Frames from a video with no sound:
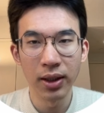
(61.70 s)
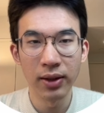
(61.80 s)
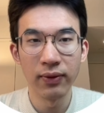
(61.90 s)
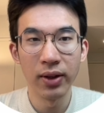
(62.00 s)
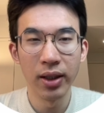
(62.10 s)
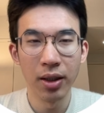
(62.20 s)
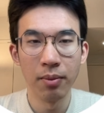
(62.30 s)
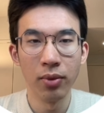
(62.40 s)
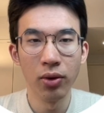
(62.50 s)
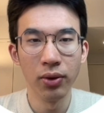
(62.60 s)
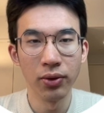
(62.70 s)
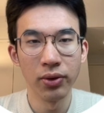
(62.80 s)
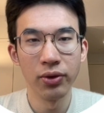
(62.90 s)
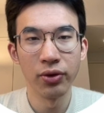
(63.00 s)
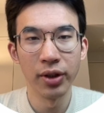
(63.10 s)
SVM model
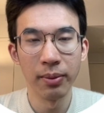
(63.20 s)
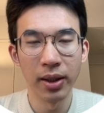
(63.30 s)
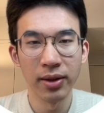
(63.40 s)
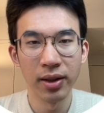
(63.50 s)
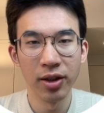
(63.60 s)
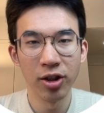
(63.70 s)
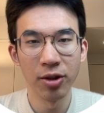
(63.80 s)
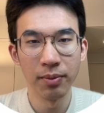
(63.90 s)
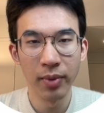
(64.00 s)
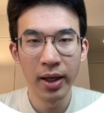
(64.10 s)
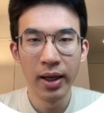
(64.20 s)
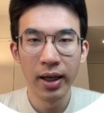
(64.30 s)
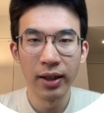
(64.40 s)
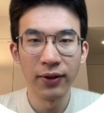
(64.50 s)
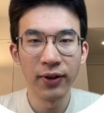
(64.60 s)
to train my system.
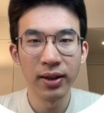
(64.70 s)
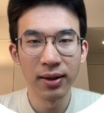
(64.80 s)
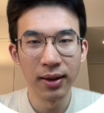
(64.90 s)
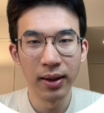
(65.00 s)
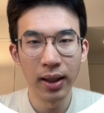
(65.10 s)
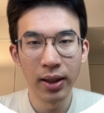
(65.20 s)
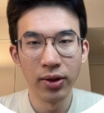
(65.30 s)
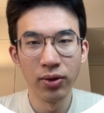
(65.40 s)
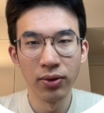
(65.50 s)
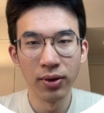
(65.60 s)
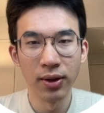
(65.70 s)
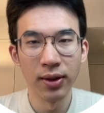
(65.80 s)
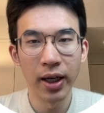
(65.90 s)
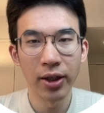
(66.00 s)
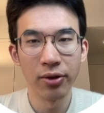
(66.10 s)
And finally, I used
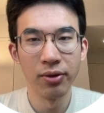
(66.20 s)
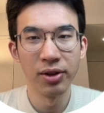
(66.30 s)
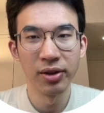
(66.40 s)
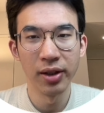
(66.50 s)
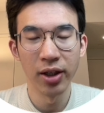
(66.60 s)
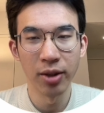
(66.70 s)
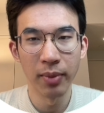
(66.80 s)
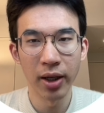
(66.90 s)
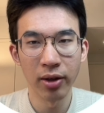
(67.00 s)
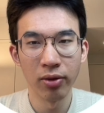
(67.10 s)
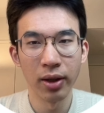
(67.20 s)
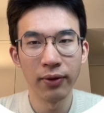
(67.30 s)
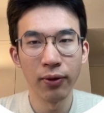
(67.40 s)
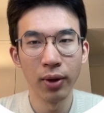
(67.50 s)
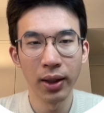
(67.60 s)
the accuracy and micro
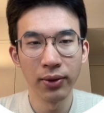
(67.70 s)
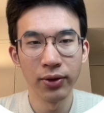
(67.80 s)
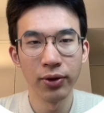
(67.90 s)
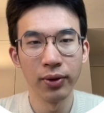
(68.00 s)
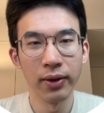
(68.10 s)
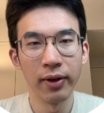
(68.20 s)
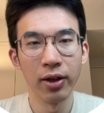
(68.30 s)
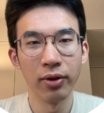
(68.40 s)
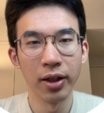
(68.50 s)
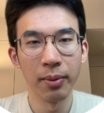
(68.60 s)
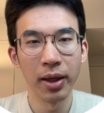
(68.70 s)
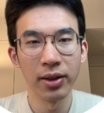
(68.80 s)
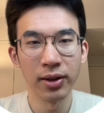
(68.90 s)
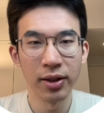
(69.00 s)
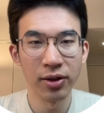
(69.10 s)
F1 to evaluate my
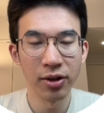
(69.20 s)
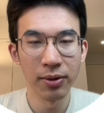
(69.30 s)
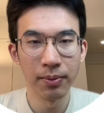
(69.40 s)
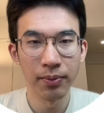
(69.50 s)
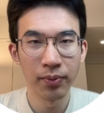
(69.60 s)
system.